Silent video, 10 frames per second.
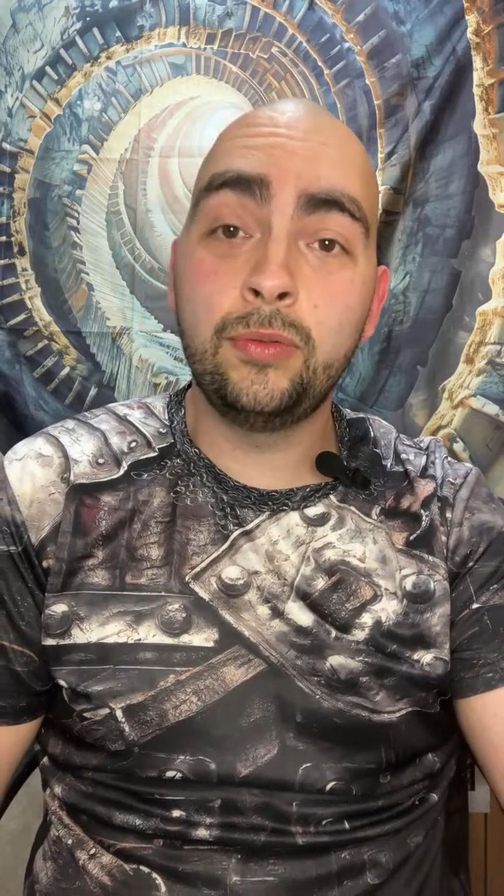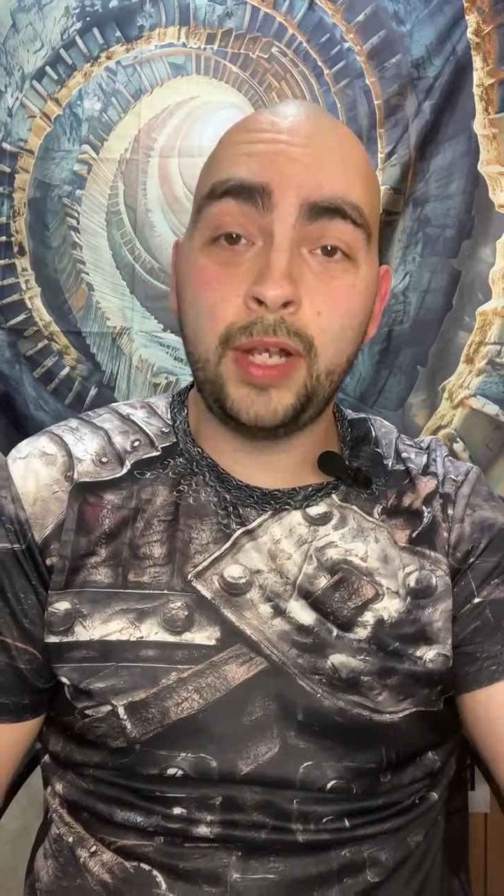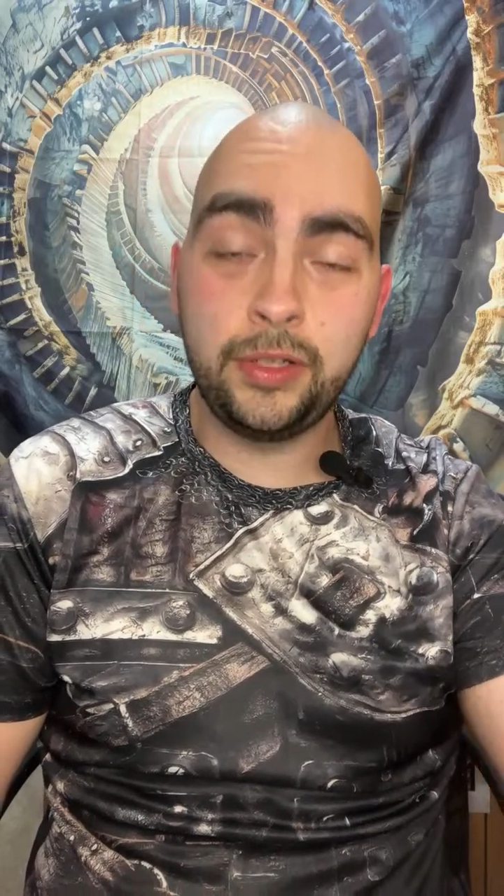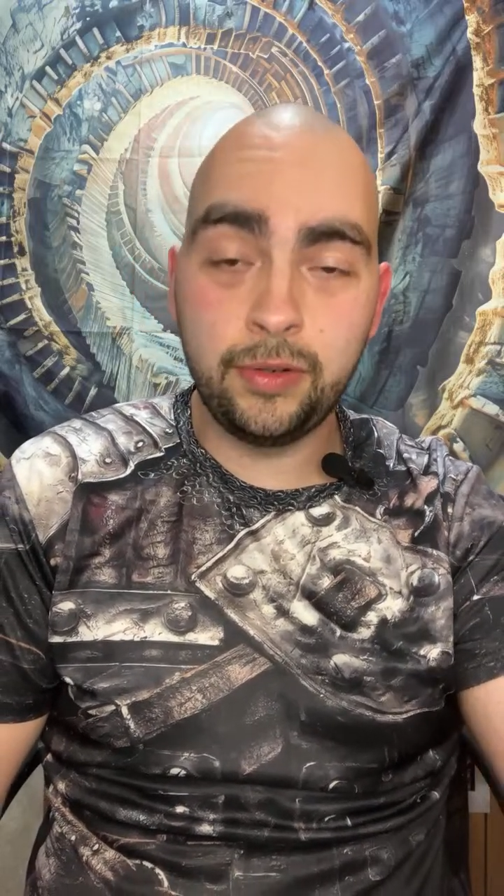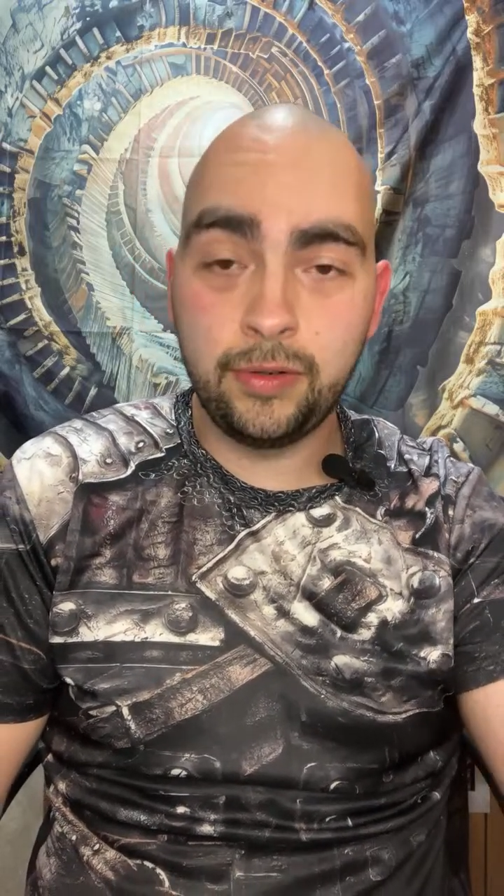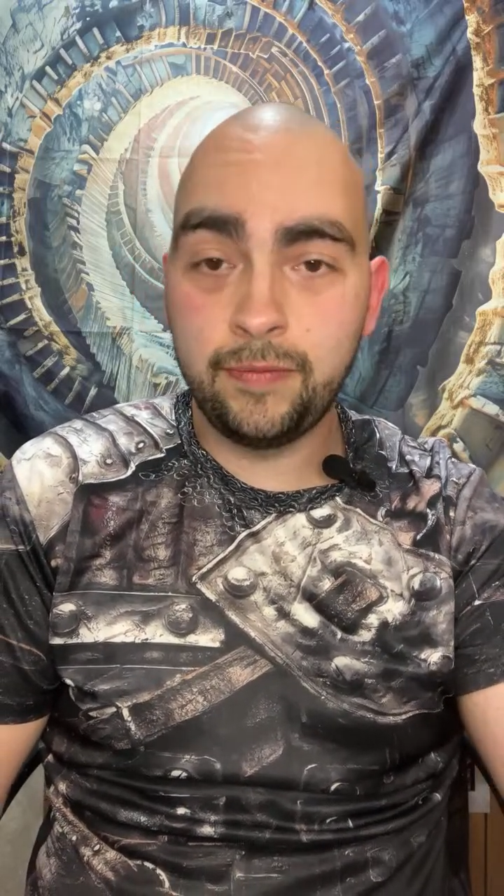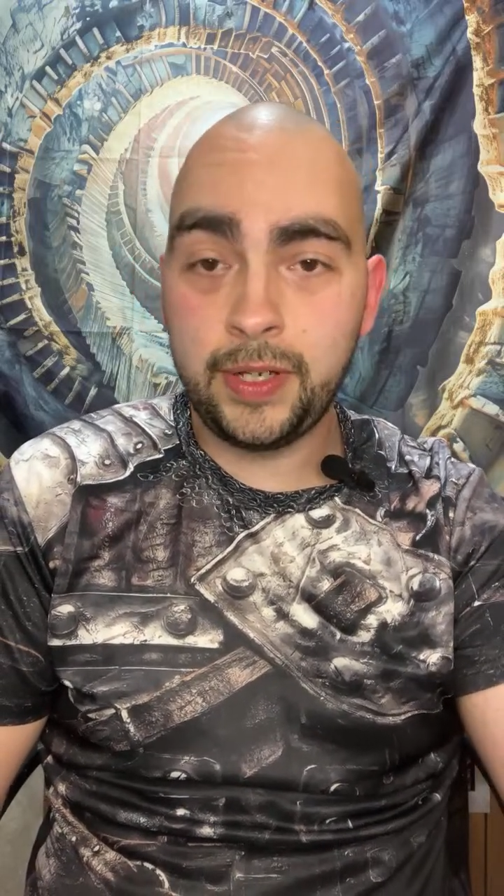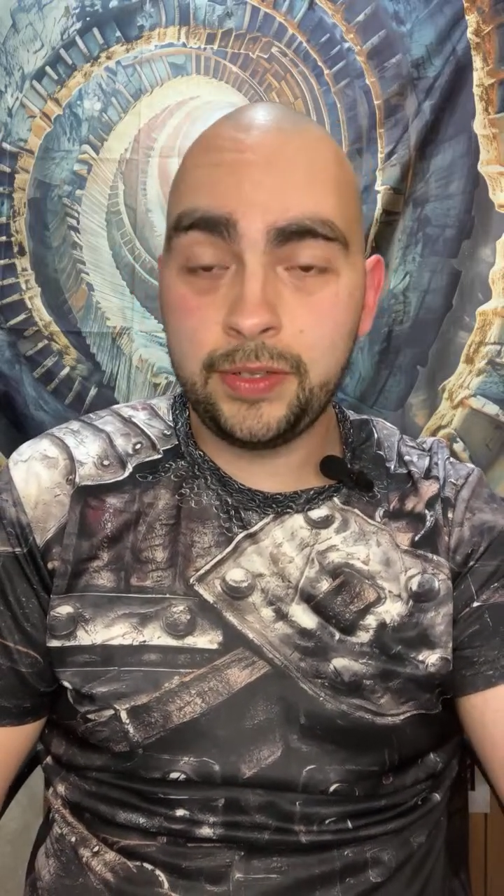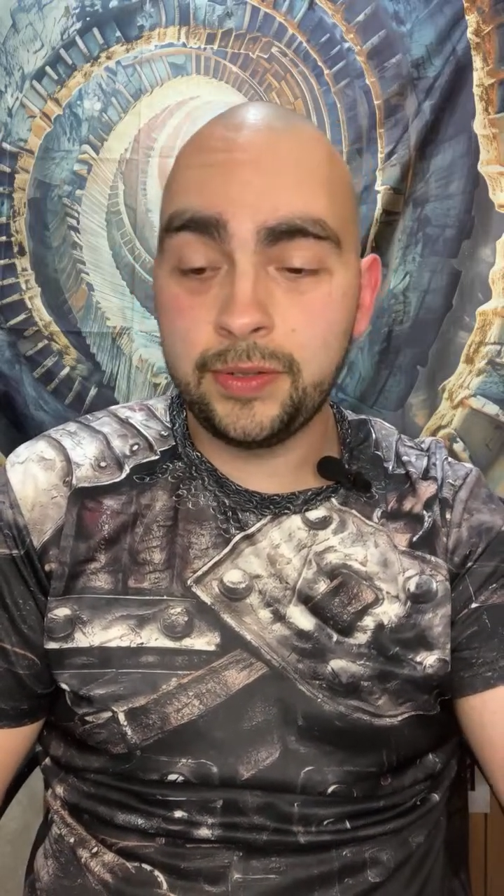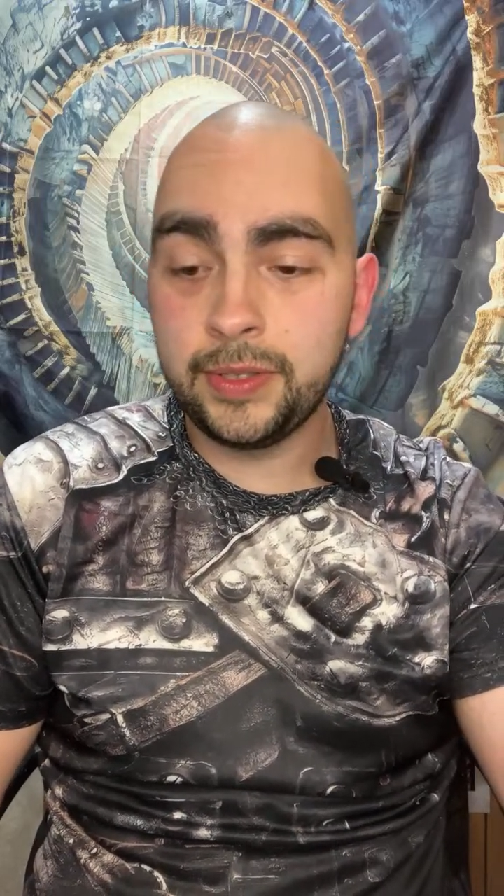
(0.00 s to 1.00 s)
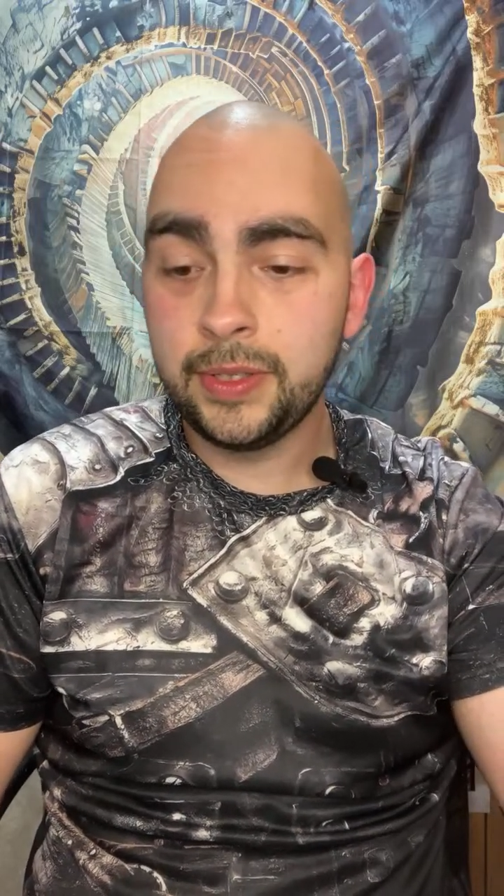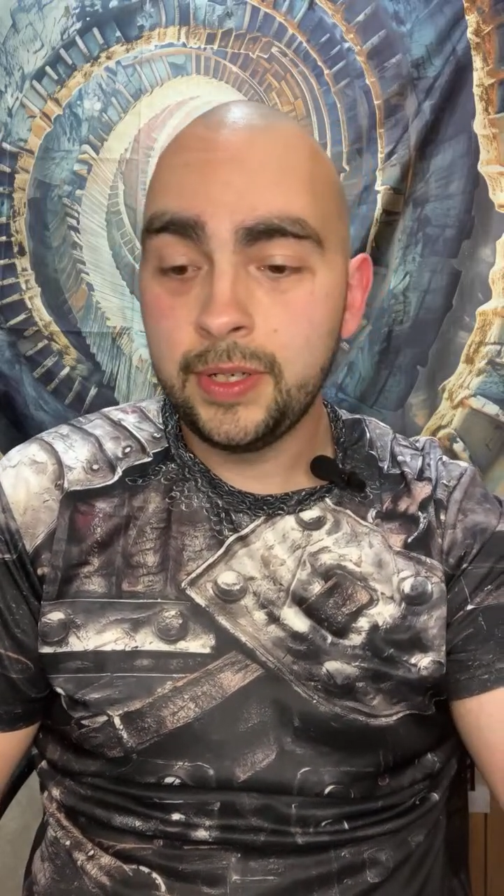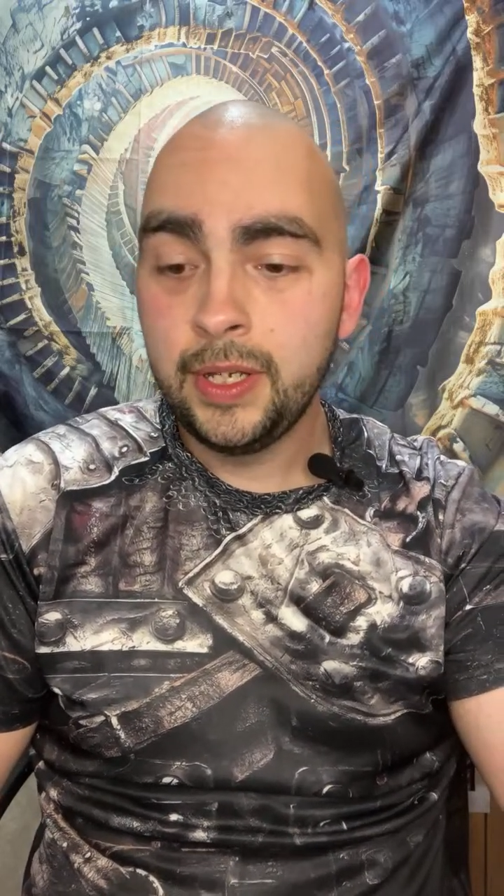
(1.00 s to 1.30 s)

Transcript: write your own adventures.